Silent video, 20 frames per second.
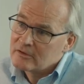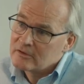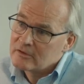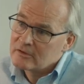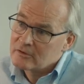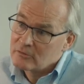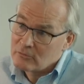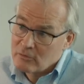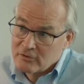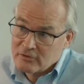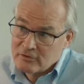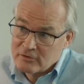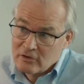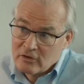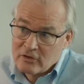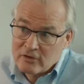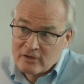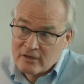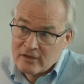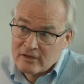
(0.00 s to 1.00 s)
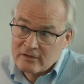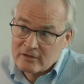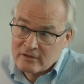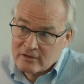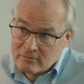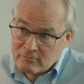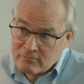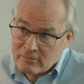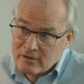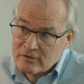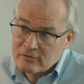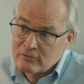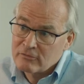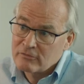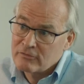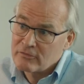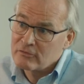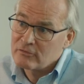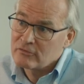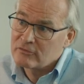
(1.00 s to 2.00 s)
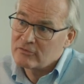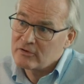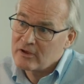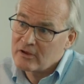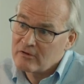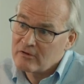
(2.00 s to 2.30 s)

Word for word: Uh, quite a lot of that in the combined authority